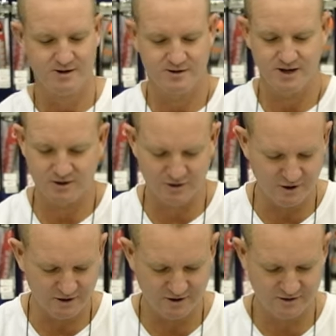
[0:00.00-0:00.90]
Take a
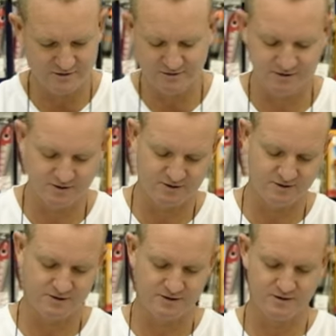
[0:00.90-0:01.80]
hook,
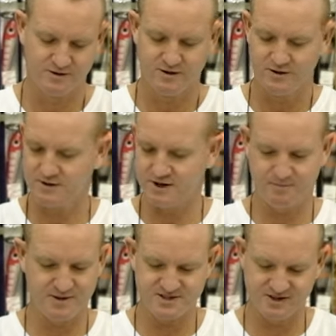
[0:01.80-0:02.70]
cut a
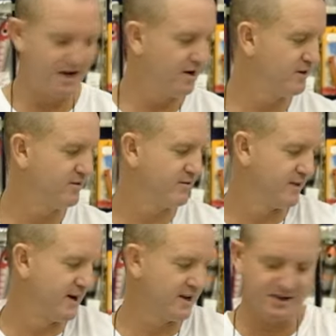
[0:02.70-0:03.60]
piece of nylon,
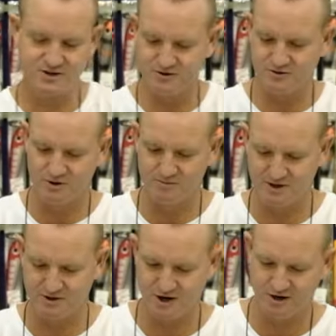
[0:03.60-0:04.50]
the length that you'd
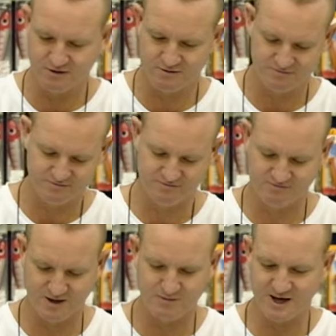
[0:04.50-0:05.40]
normally throw,
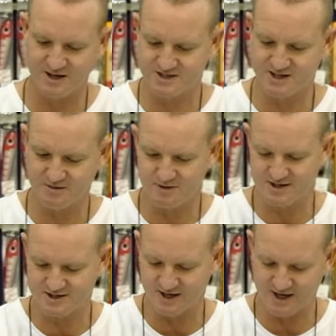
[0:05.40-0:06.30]
maybe eighty
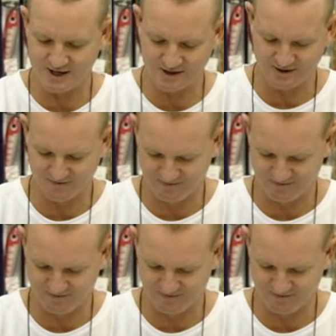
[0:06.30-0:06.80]
centimeters in length.